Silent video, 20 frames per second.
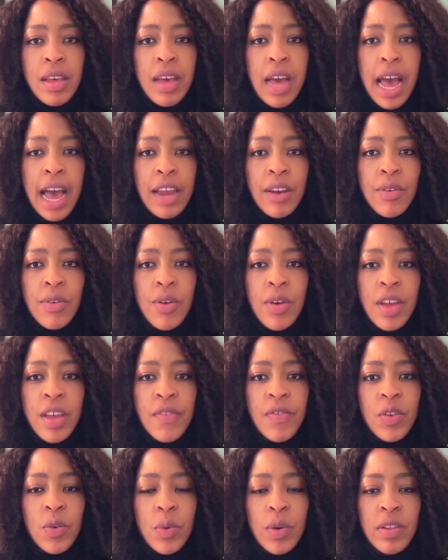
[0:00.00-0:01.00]
I don't know
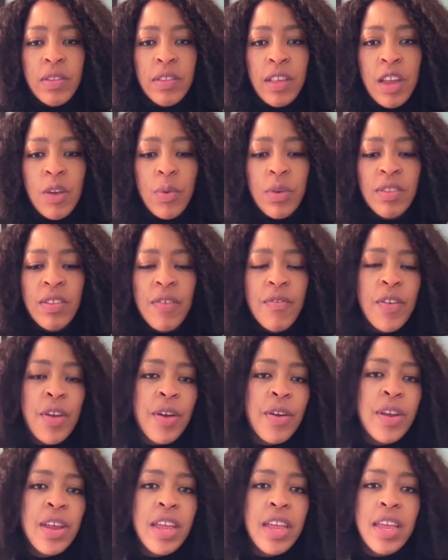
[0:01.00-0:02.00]
if it was a
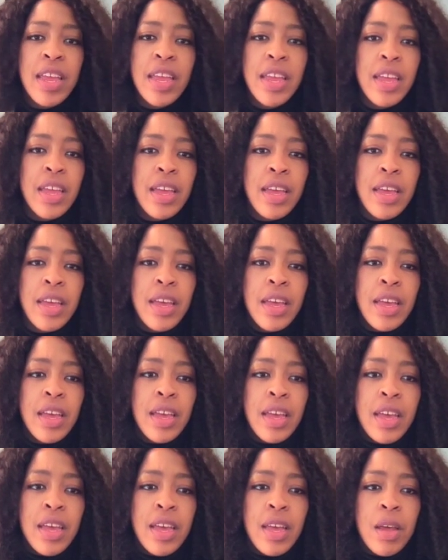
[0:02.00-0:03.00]
very
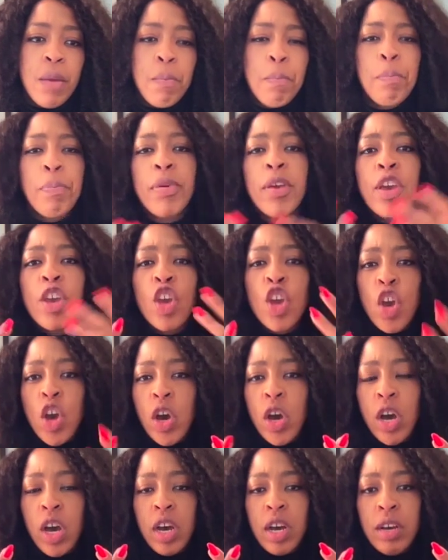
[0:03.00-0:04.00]

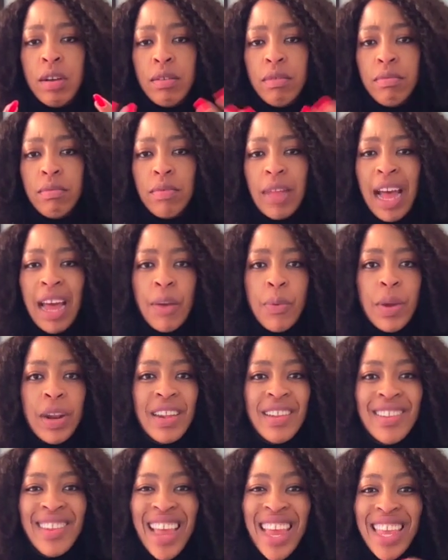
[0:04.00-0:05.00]
pure, I don't
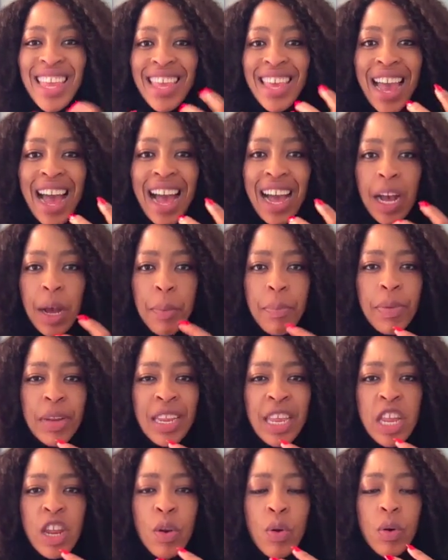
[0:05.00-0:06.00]
want to say young,
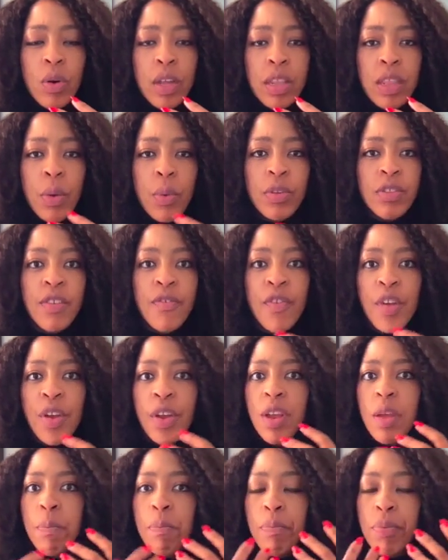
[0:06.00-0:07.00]
but there was a
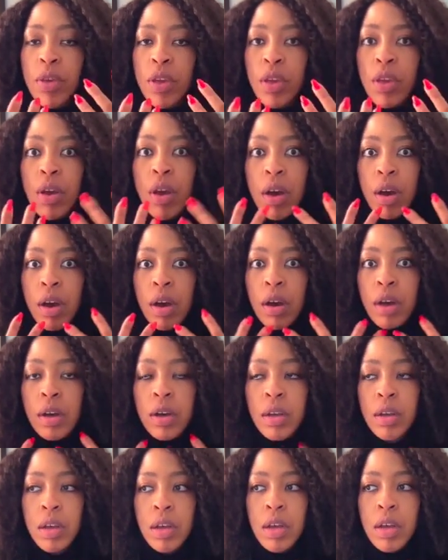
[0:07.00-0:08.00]
very pure,
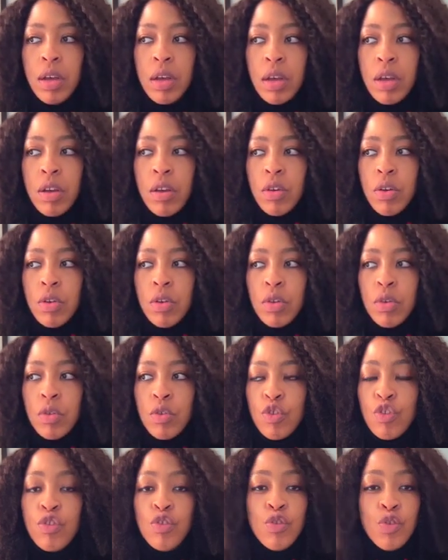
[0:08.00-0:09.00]

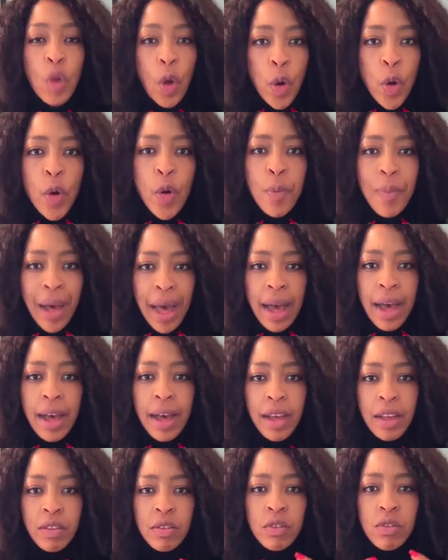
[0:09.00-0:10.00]
sober
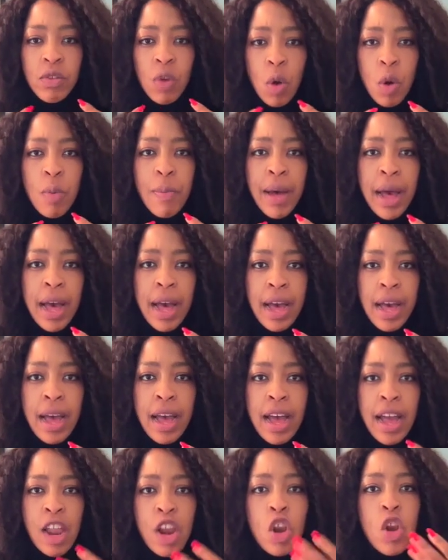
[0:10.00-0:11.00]

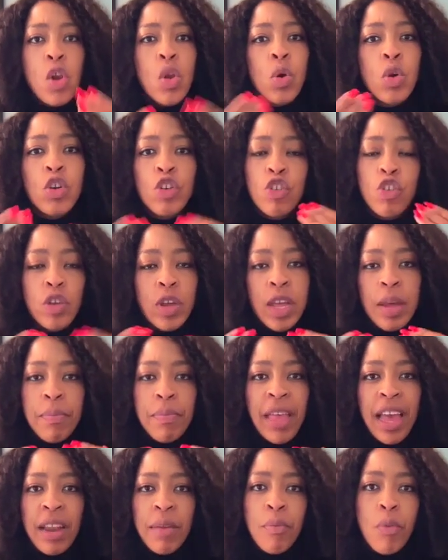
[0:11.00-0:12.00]
look to him
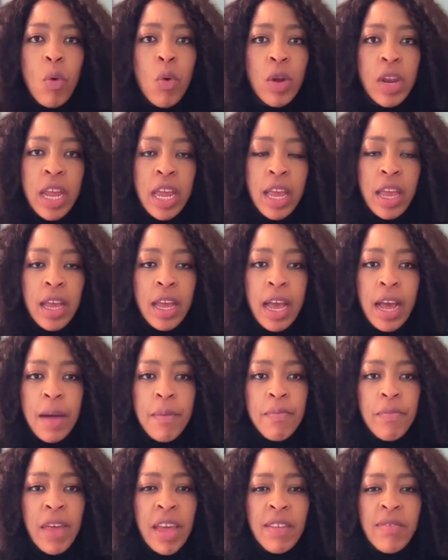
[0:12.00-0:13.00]
that morning,
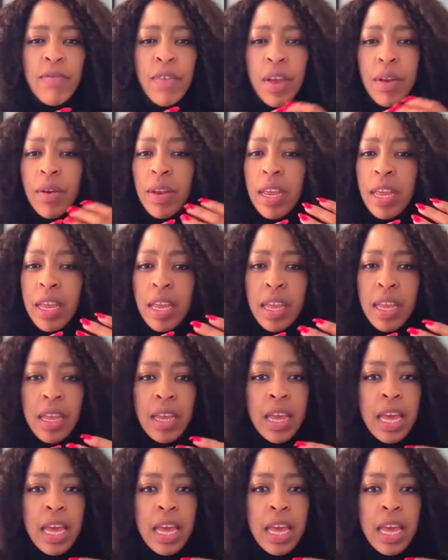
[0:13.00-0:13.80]
and he